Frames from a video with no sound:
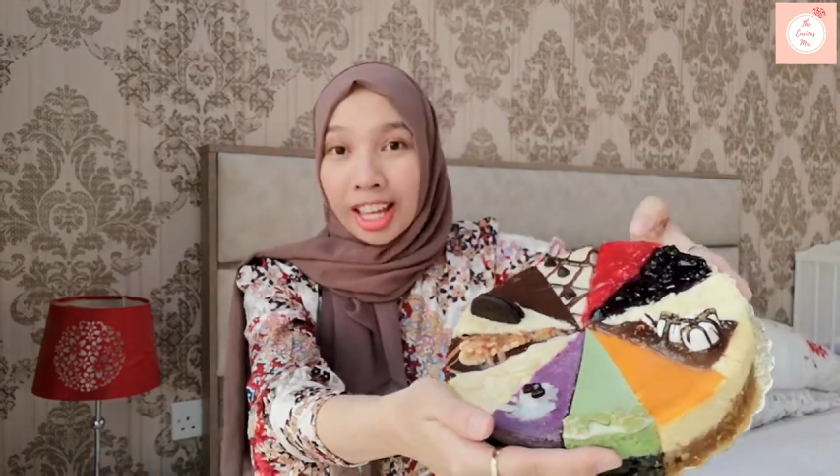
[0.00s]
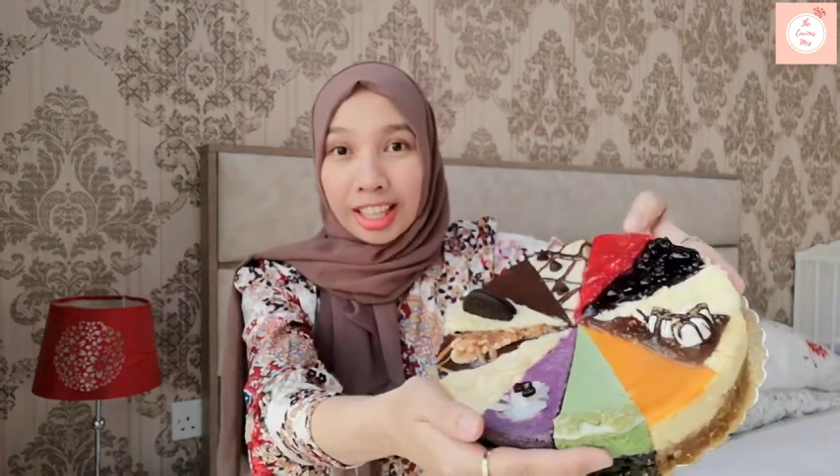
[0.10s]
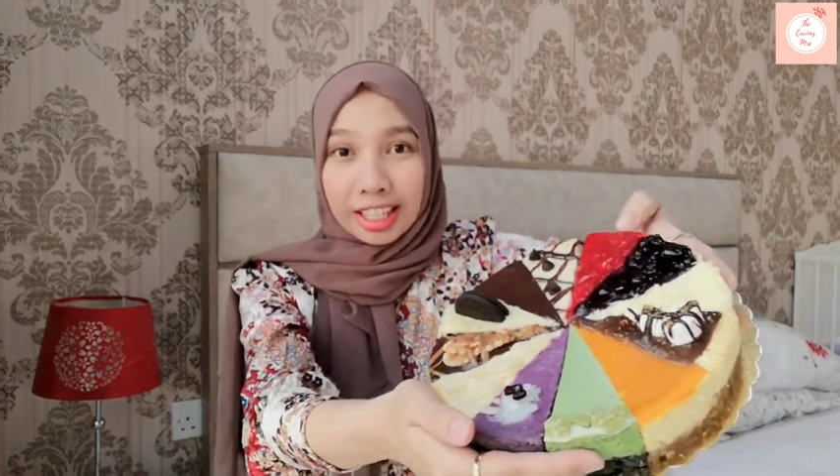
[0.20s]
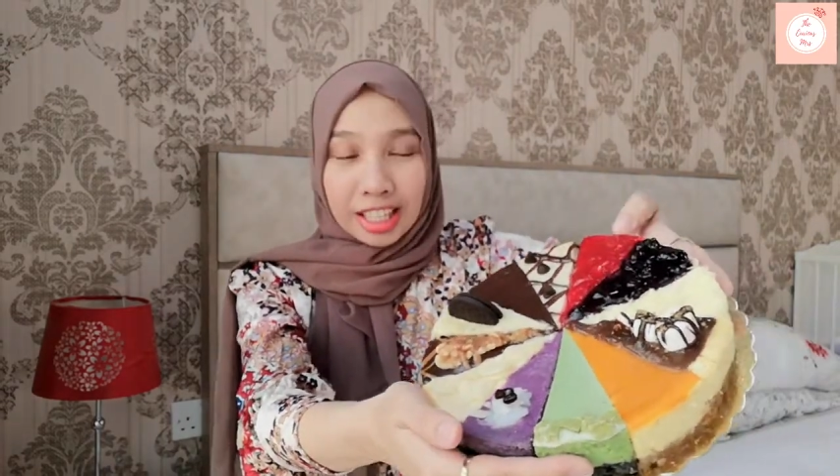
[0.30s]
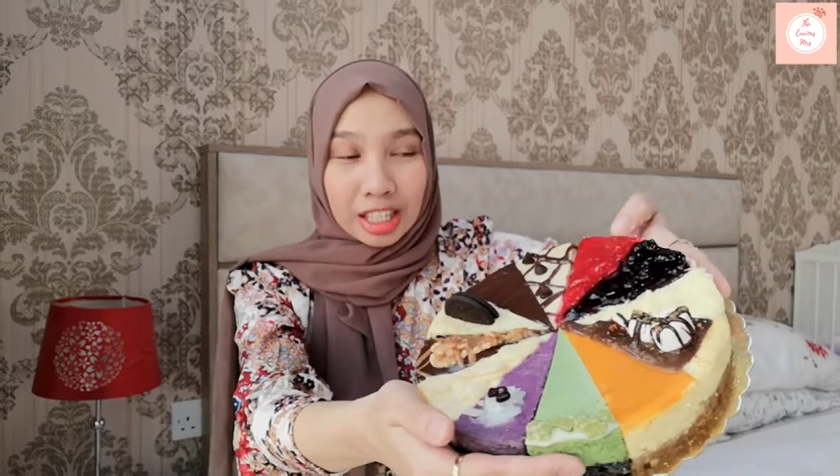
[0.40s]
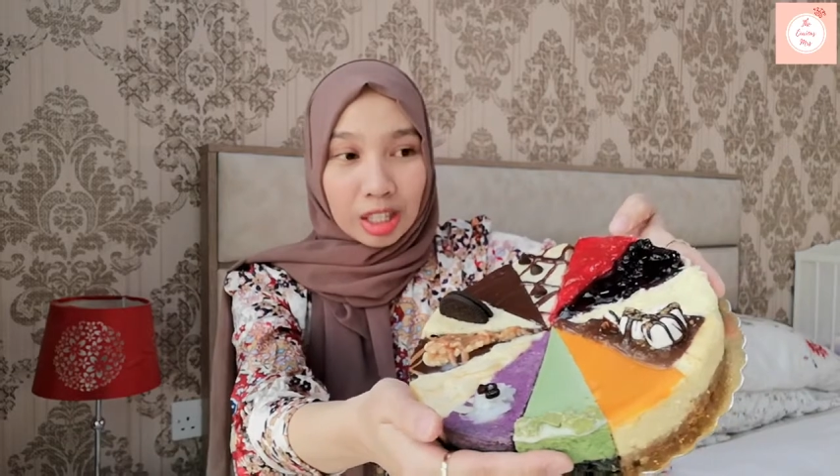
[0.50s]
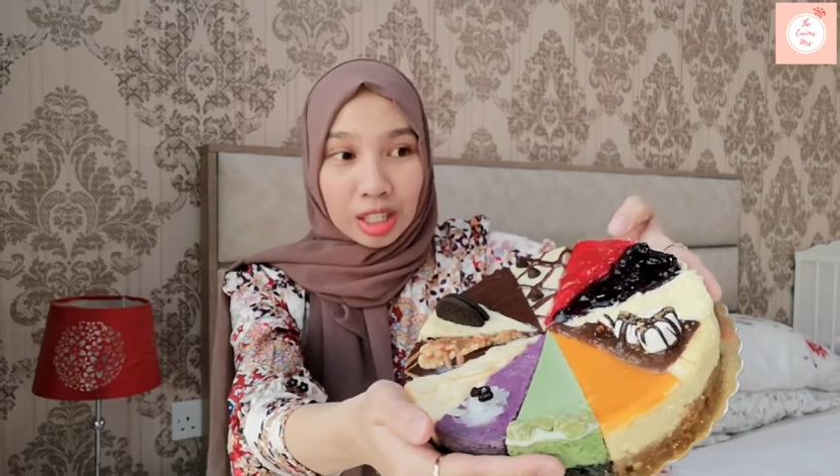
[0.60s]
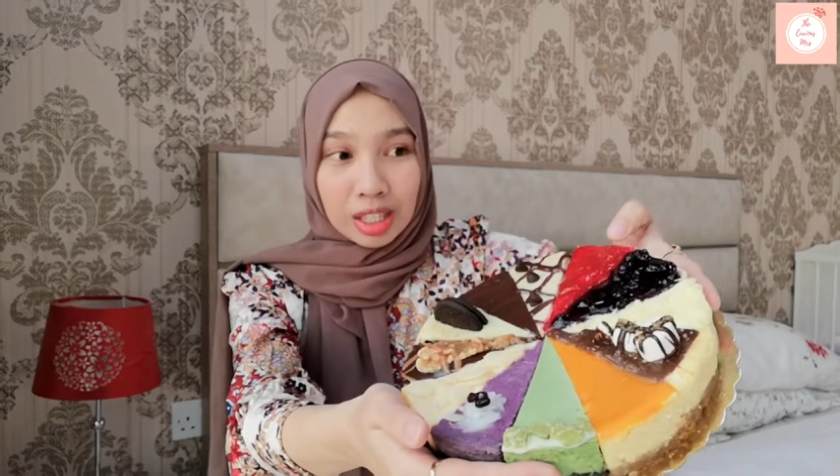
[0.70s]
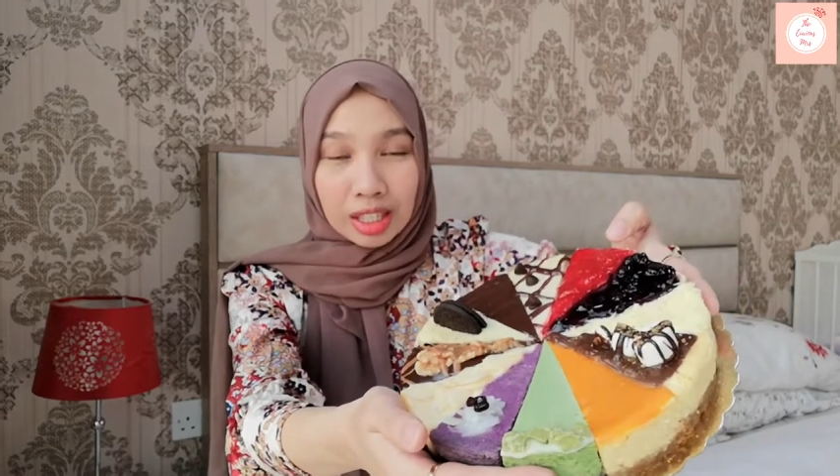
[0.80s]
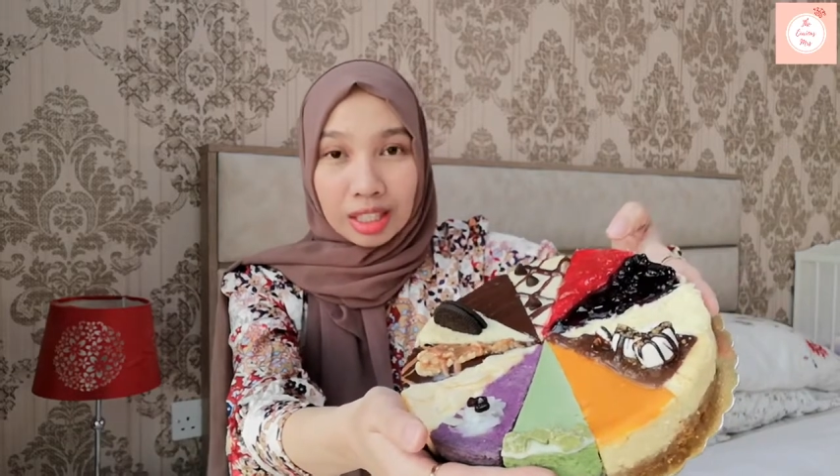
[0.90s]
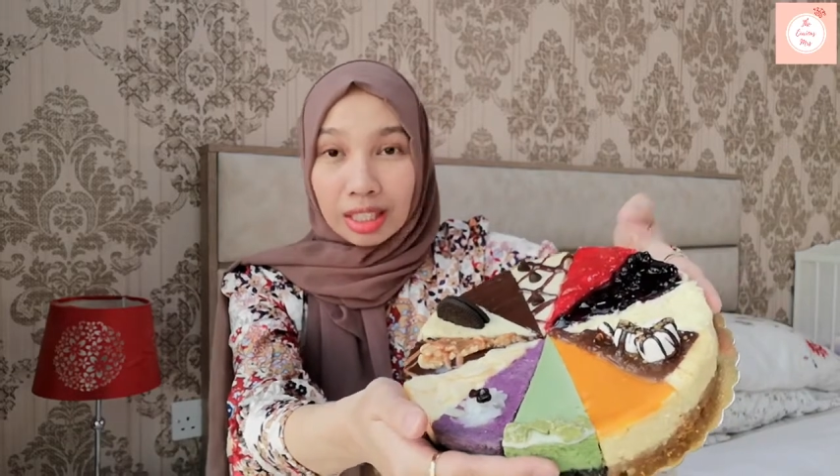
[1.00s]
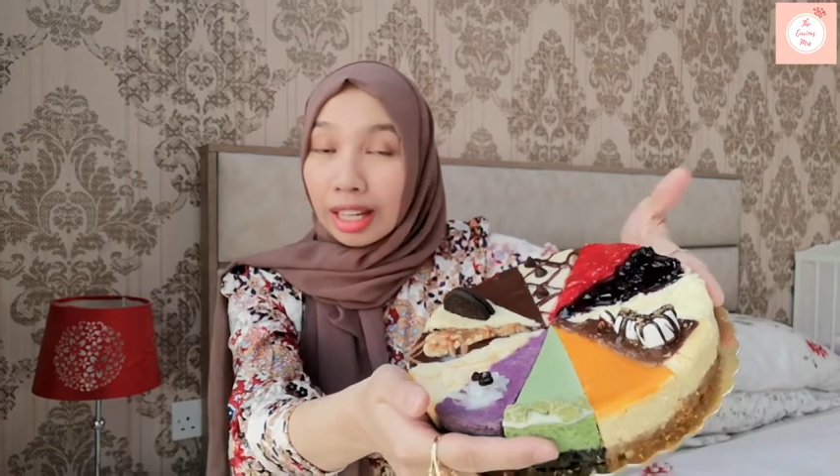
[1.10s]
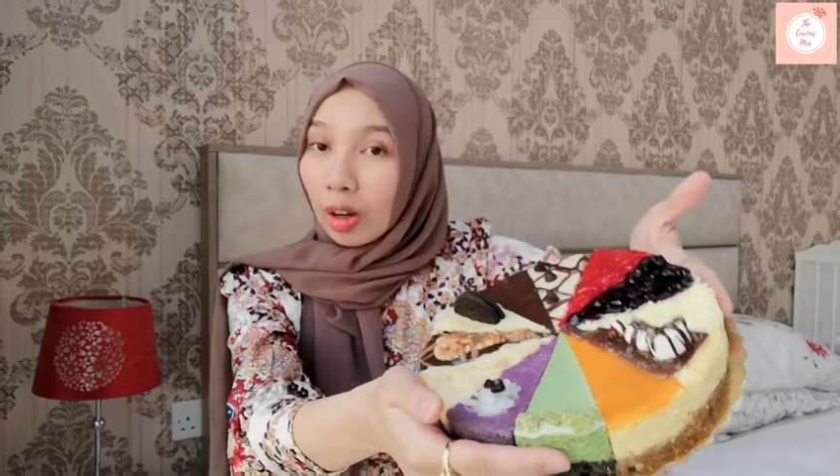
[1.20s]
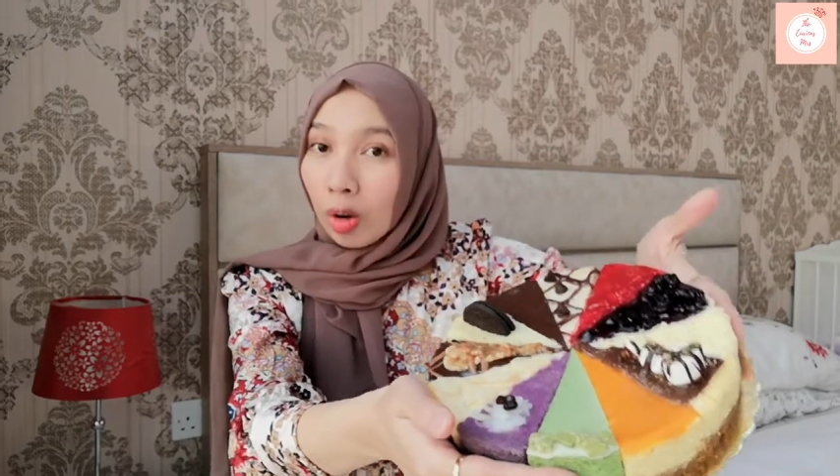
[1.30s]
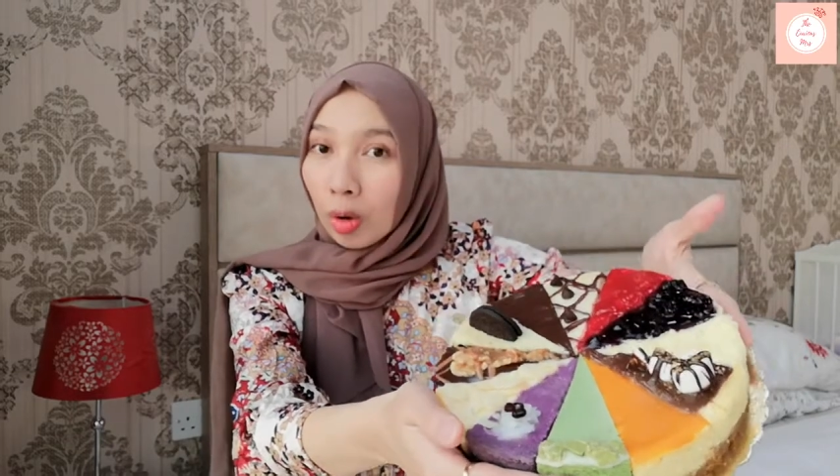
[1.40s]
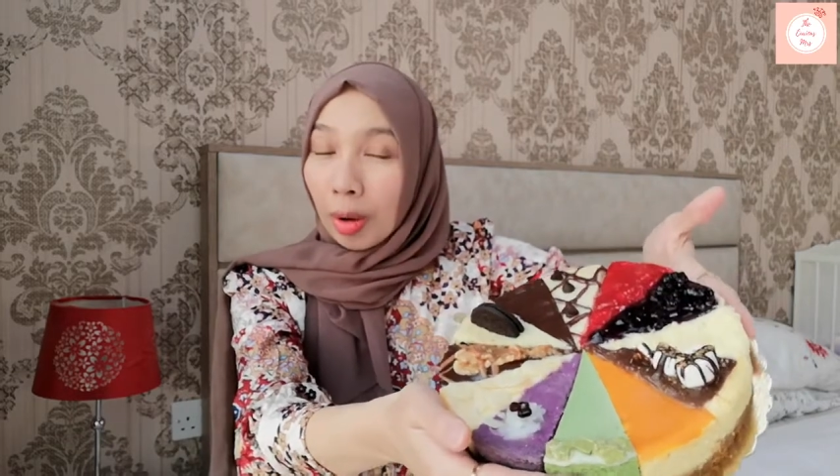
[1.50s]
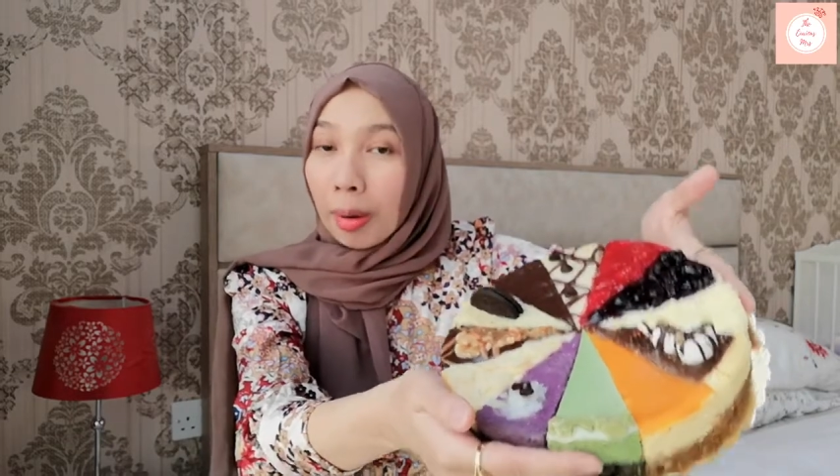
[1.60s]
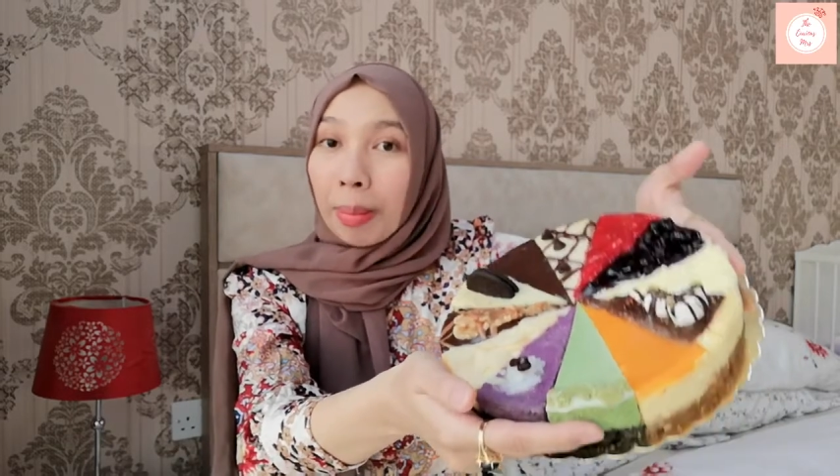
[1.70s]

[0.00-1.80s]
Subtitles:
This is... Oh,